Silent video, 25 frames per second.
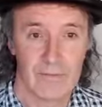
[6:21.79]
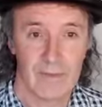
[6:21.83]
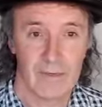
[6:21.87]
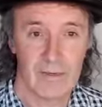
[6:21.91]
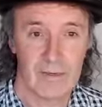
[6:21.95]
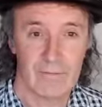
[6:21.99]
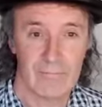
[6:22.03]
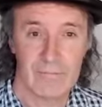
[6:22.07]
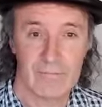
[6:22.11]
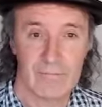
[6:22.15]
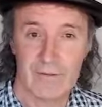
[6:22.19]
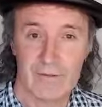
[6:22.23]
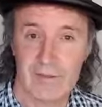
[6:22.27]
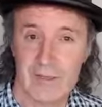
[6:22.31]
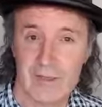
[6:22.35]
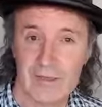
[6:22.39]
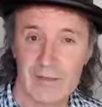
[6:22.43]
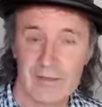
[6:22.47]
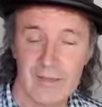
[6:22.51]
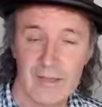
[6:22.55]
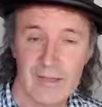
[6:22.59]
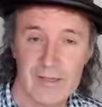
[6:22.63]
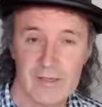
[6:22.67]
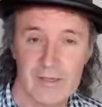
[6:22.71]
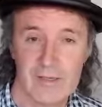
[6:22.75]
And if you
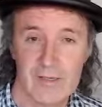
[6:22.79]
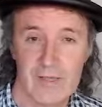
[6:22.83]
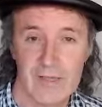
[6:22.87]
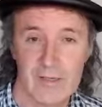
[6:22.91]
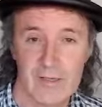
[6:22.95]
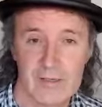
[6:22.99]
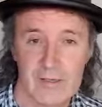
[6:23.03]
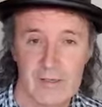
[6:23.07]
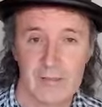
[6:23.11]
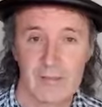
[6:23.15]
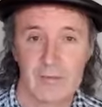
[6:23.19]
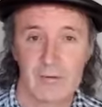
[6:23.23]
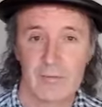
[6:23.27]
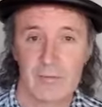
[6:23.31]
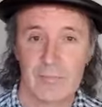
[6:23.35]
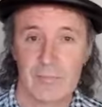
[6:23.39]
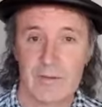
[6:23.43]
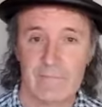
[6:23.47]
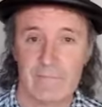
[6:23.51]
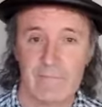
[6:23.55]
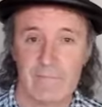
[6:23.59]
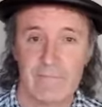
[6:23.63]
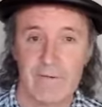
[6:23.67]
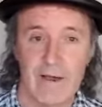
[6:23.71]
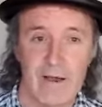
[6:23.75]
think that sounds a little
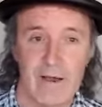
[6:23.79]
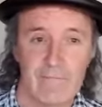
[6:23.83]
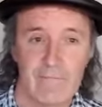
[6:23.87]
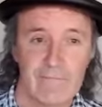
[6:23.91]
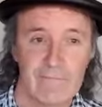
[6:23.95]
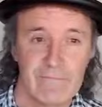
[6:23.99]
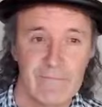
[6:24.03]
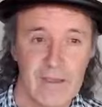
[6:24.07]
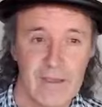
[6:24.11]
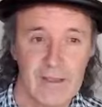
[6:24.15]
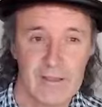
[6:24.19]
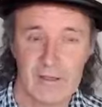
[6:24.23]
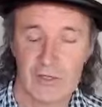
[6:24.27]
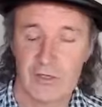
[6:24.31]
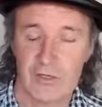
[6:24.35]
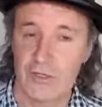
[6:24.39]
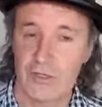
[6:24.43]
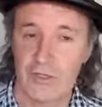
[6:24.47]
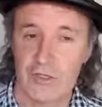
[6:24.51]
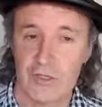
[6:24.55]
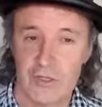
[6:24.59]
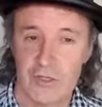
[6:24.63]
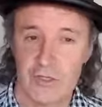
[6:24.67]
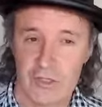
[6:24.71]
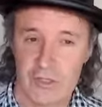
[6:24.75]
bit
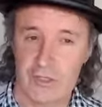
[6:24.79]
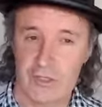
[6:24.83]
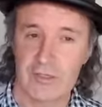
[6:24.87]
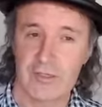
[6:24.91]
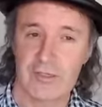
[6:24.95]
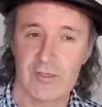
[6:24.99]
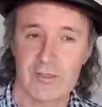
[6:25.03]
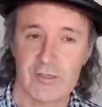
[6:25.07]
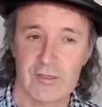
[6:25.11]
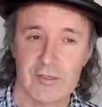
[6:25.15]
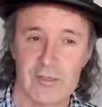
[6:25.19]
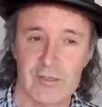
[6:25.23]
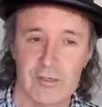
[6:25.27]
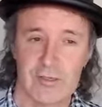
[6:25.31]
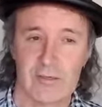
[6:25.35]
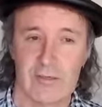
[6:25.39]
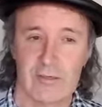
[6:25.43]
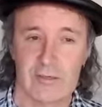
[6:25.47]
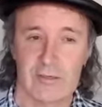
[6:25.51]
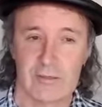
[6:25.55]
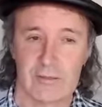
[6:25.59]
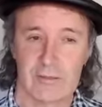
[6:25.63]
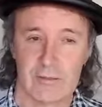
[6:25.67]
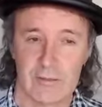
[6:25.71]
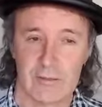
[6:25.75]
far-fetched, just listen to
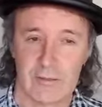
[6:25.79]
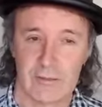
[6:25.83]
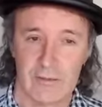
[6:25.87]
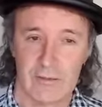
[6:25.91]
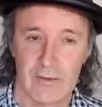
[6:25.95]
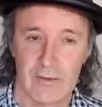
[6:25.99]
this.